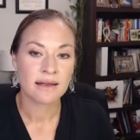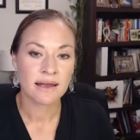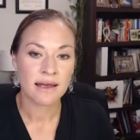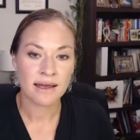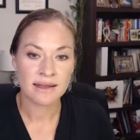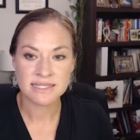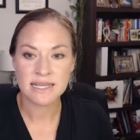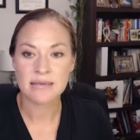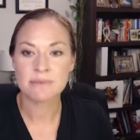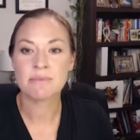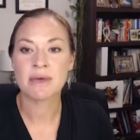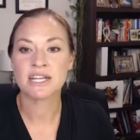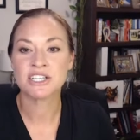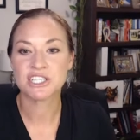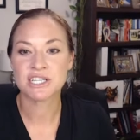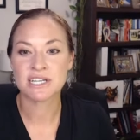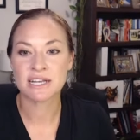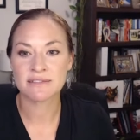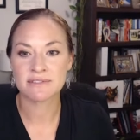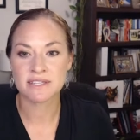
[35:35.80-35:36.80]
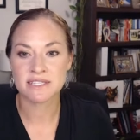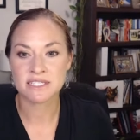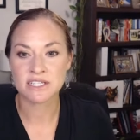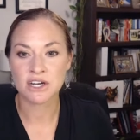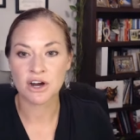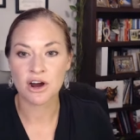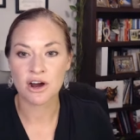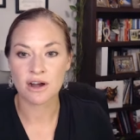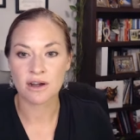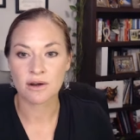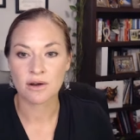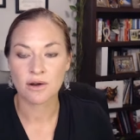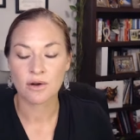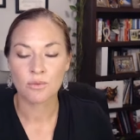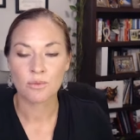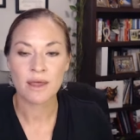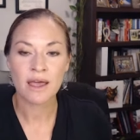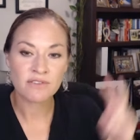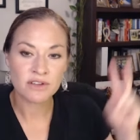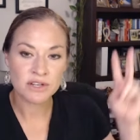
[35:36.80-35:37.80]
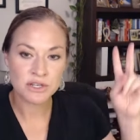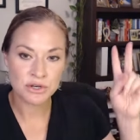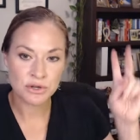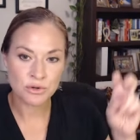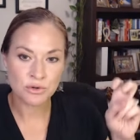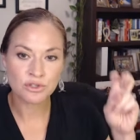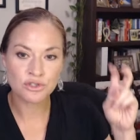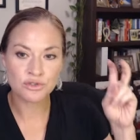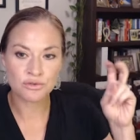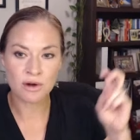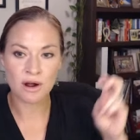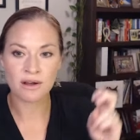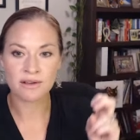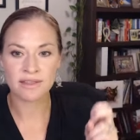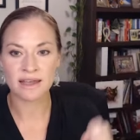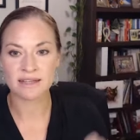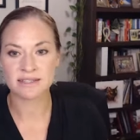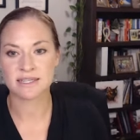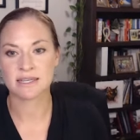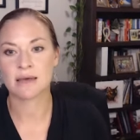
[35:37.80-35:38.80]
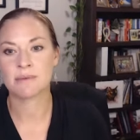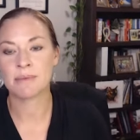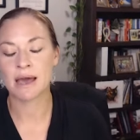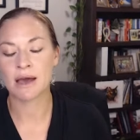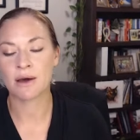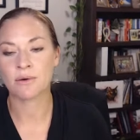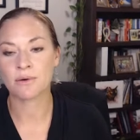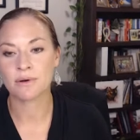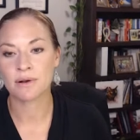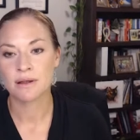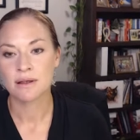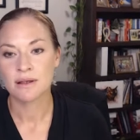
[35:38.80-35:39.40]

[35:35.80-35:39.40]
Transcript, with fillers: as I mentioned at the start, we have a new drug that's come out.